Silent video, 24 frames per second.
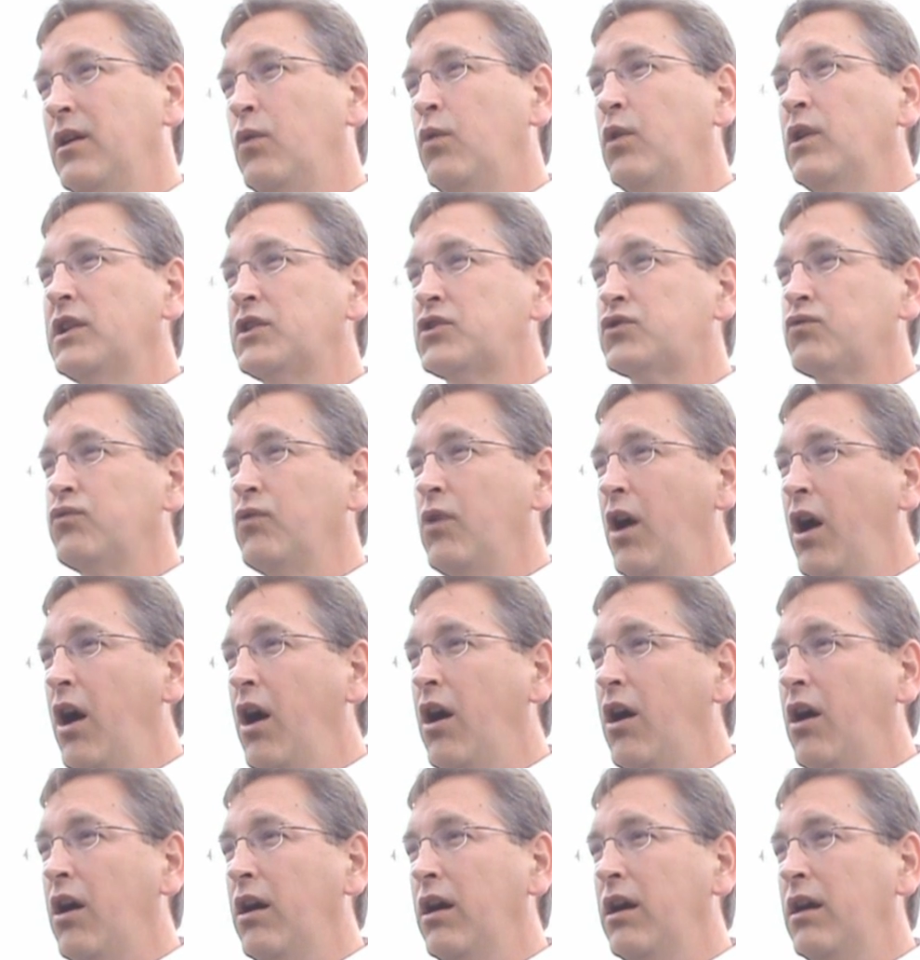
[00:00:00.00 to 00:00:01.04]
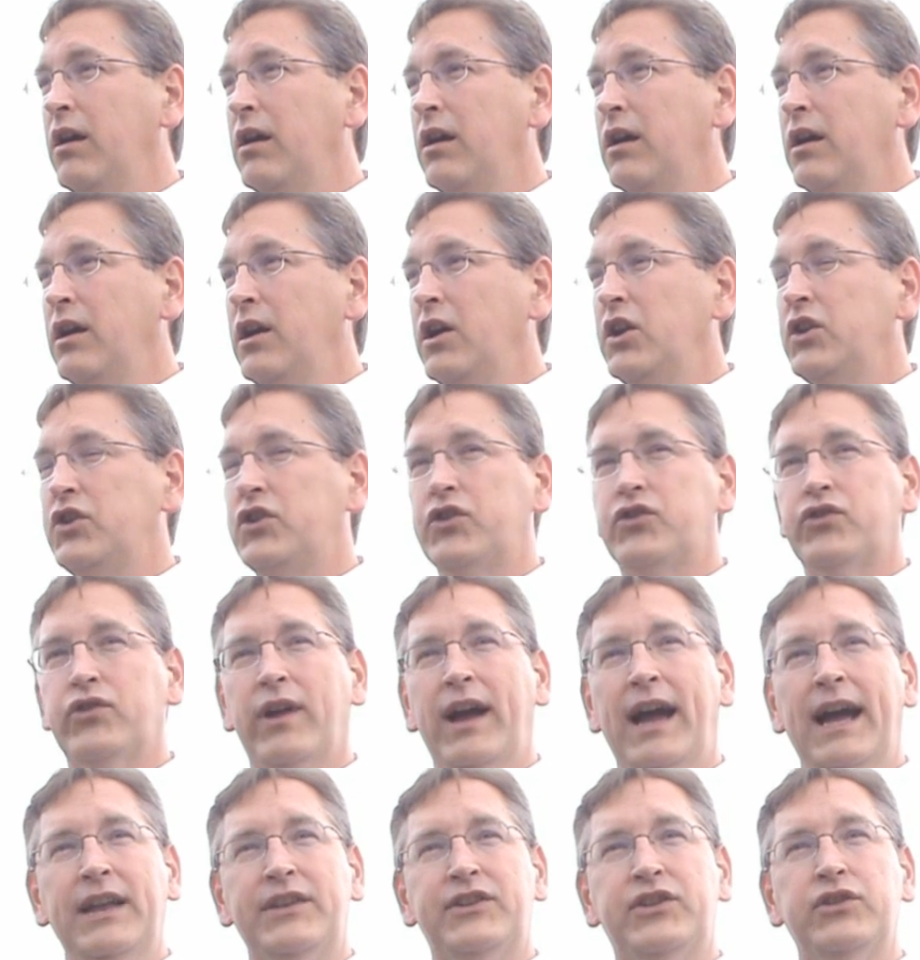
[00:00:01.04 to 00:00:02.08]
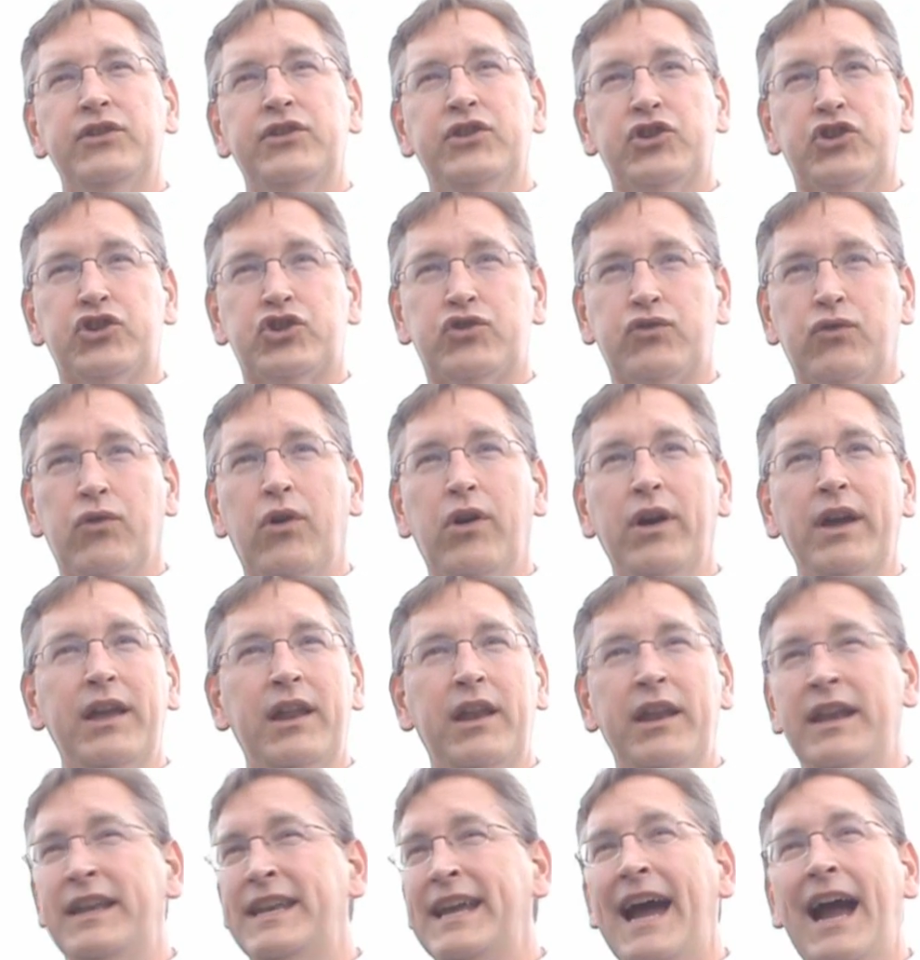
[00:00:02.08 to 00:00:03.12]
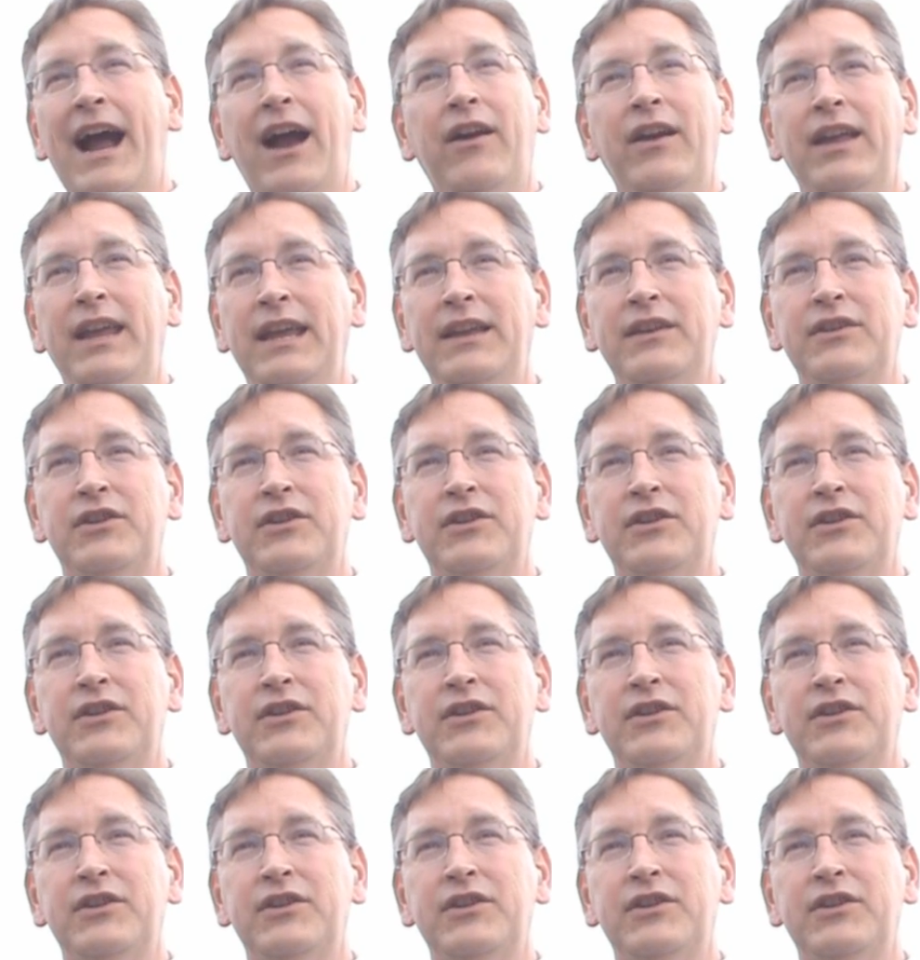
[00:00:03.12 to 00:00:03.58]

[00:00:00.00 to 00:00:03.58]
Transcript: Well, it's wrong to try to destroy an entire